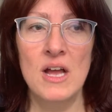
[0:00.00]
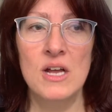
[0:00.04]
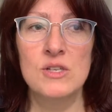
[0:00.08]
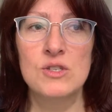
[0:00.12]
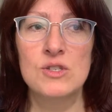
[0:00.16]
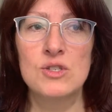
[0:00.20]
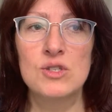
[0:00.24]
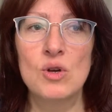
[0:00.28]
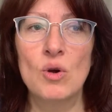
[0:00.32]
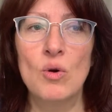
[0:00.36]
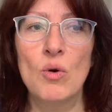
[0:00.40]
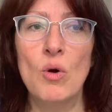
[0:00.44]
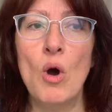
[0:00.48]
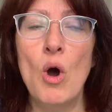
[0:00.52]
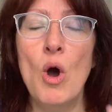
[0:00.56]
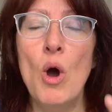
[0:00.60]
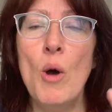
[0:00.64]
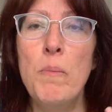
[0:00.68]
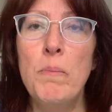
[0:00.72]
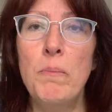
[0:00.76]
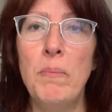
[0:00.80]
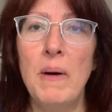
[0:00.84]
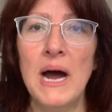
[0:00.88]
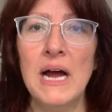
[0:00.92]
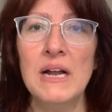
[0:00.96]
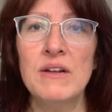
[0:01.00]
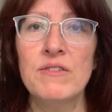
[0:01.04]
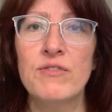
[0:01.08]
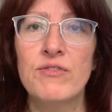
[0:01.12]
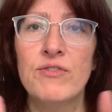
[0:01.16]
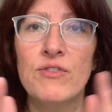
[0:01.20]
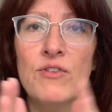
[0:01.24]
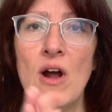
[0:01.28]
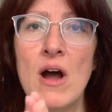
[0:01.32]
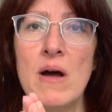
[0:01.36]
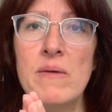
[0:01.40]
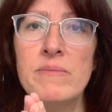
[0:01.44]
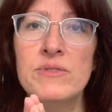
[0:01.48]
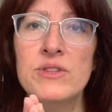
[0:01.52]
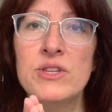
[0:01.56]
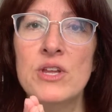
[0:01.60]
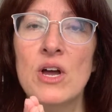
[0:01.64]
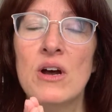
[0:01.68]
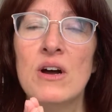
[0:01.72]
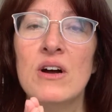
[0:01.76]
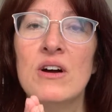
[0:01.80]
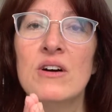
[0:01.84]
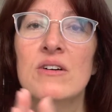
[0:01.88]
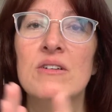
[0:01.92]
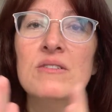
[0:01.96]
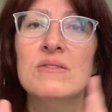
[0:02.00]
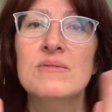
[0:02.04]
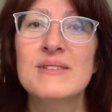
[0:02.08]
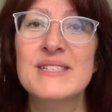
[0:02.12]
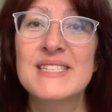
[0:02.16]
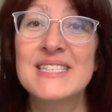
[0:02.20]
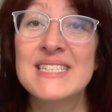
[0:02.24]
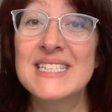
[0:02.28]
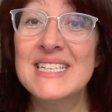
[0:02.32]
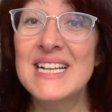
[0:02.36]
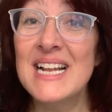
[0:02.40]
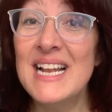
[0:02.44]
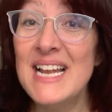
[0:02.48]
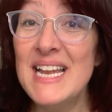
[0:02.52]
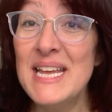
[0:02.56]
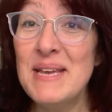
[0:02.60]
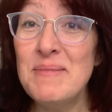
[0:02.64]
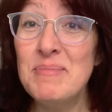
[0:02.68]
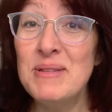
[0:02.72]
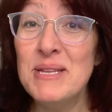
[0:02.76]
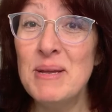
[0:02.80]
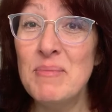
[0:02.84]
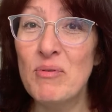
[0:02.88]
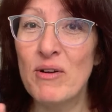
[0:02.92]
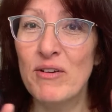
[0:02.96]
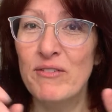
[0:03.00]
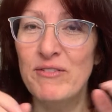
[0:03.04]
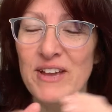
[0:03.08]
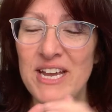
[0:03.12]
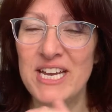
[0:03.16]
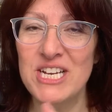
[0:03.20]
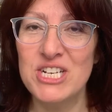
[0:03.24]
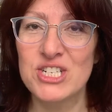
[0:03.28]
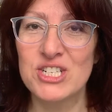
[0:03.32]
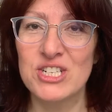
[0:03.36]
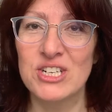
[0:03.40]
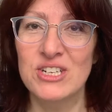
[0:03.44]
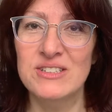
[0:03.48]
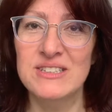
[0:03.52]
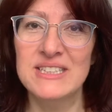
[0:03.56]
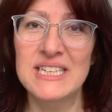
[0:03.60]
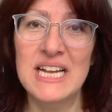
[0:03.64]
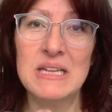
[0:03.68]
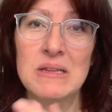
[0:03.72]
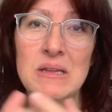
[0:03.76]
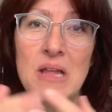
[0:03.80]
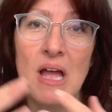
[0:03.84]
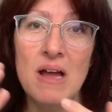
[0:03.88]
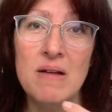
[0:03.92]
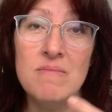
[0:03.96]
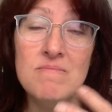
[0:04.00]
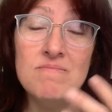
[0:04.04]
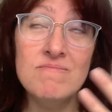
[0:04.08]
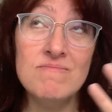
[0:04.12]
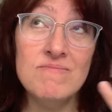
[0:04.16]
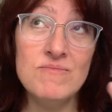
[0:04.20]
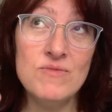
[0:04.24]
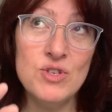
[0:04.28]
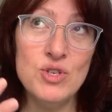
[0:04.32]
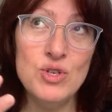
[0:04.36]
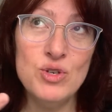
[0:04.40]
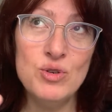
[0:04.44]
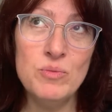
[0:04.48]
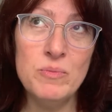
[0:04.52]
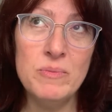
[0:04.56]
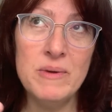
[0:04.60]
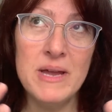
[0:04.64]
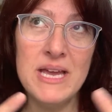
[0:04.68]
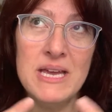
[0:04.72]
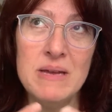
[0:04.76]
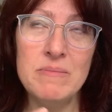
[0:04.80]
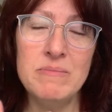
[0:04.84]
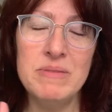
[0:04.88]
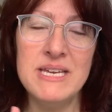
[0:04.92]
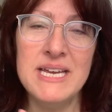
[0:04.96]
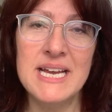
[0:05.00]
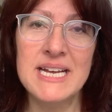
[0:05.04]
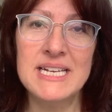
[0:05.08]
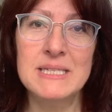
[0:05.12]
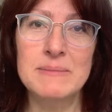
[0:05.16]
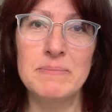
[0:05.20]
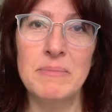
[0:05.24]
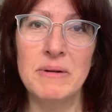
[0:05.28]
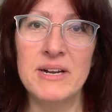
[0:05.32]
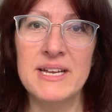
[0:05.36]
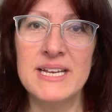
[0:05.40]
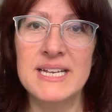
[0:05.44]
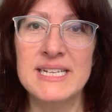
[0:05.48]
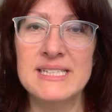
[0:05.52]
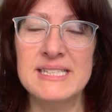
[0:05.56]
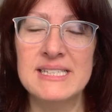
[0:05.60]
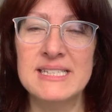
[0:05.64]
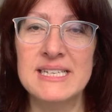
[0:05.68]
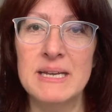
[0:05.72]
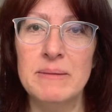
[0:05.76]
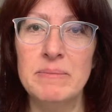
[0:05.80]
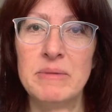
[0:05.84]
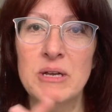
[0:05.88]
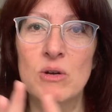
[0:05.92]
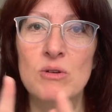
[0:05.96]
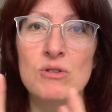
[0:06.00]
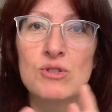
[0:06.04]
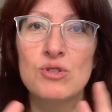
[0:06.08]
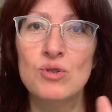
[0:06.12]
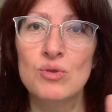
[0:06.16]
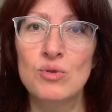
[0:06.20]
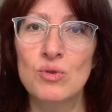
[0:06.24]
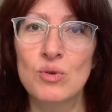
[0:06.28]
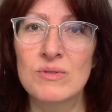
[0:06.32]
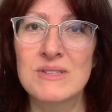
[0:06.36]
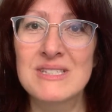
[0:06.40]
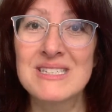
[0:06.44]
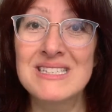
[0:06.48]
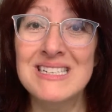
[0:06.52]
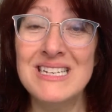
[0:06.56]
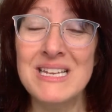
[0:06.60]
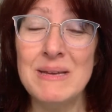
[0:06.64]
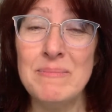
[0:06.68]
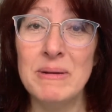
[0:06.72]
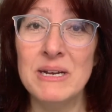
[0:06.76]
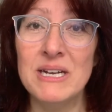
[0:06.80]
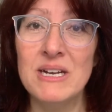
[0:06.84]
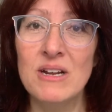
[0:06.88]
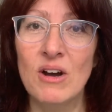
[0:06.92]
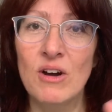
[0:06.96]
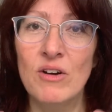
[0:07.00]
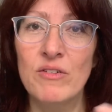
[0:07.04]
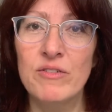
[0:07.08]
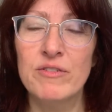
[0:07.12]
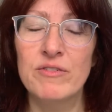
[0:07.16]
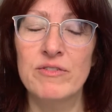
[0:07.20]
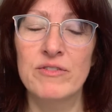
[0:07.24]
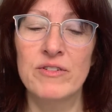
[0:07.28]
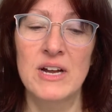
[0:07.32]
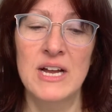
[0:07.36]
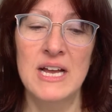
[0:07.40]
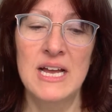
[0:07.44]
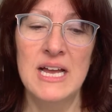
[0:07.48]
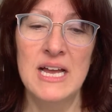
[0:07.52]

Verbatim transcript: So apart from the sleep deprivation that you may be experiencing because you don't sleep enough,